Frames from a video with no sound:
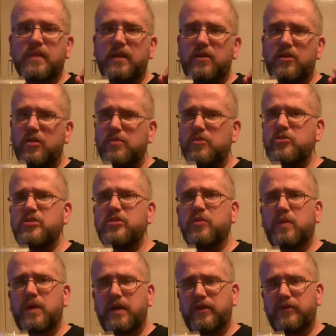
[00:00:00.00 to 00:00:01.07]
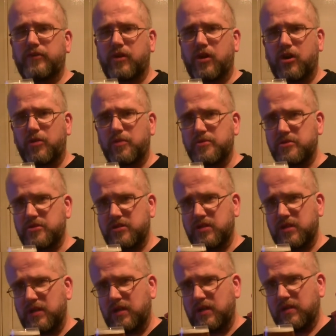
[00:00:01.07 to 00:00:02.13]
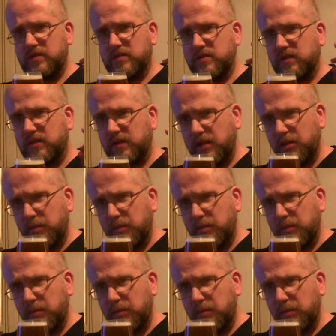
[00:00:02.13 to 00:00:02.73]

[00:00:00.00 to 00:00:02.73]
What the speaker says: Not much in the way of hops. There's a little